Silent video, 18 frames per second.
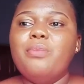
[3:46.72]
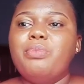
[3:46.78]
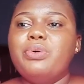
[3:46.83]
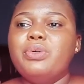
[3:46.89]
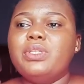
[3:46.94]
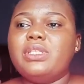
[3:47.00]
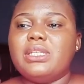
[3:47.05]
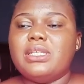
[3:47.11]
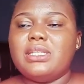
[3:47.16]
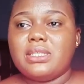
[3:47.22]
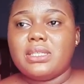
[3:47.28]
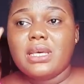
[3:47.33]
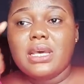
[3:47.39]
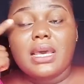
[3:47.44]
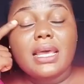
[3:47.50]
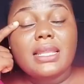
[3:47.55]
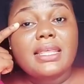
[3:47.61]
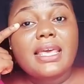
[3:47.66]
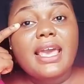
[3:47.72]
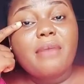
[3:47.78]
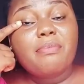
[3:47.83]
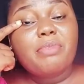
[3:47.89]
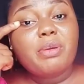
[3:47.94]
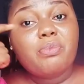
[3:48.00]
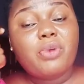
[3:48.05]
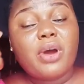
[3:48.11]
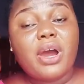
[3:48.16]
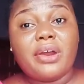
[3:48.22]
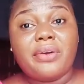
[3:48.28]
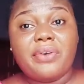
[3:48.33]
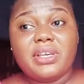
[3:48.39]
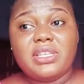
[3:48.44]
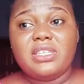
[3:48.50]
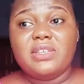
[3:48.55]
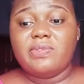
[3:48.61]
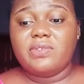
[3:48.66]
put his, and they're a bit more
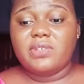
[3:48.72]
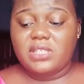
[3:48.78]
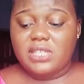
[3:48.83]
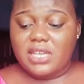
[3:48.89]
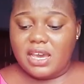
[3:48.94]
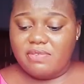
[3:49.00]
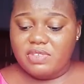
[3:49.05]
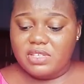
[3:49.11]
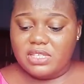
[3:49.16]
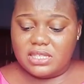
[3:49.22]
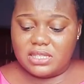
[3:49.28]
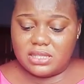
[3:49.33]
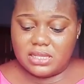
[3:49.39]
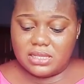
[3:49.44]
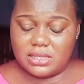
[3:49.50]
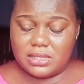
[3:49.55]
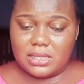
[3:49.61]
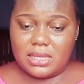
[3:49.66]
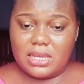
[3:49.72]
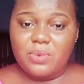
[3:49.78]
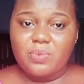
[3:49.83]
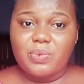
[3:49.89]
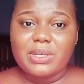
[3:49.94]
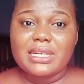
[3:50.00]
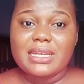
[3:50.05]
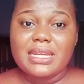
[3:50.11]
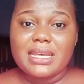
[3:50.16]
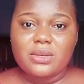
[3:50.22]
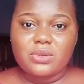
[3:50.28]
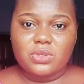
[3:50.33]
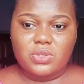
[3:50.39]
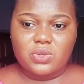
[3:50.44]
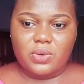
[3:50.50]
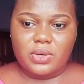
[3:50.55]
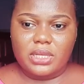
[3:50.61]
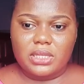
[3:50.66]
aggressive because they have this thing with
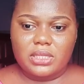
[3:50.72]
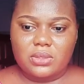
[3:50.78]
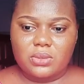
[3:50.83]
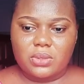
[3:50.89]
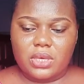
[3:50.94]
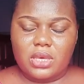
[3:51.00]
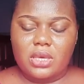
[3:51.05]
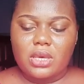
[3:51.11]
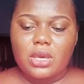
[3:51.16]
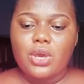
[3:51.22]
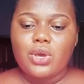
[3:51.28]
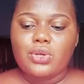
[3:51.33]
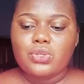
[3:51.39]
nails on it, okay?